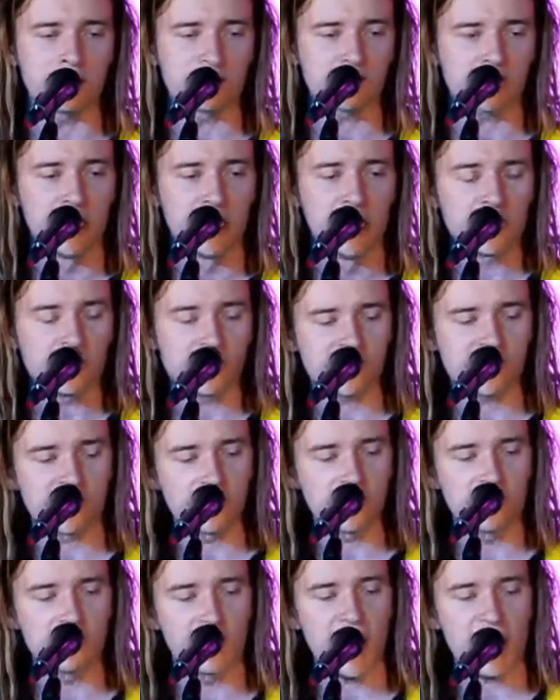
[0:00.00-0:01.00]
She the
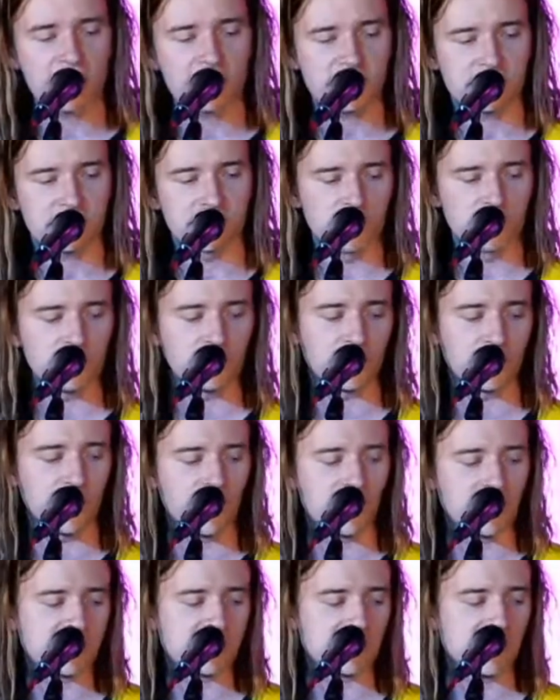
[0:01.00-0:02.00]
baddest in the place.
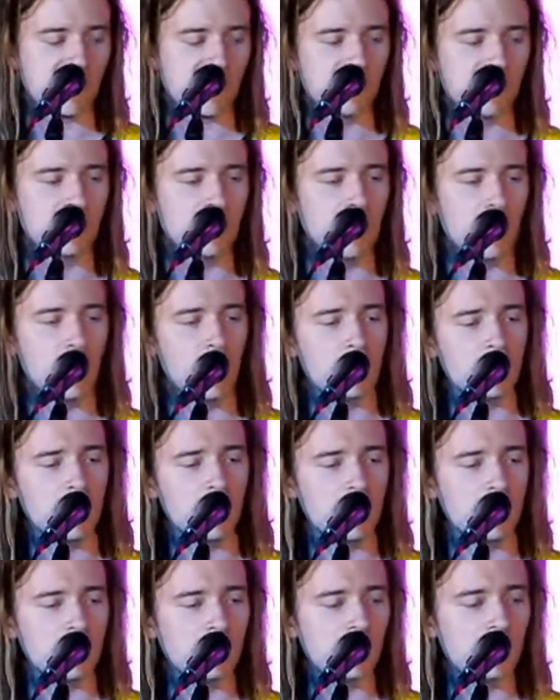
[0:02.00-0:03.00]
Like, nah, nah,
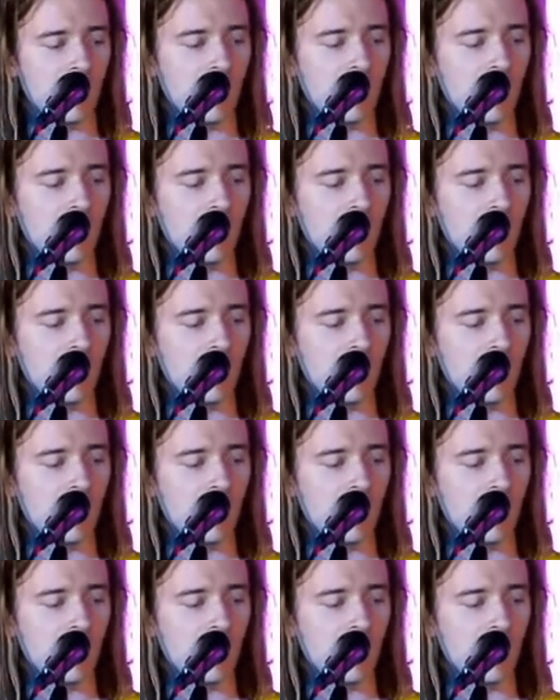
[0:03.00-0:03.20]
nah.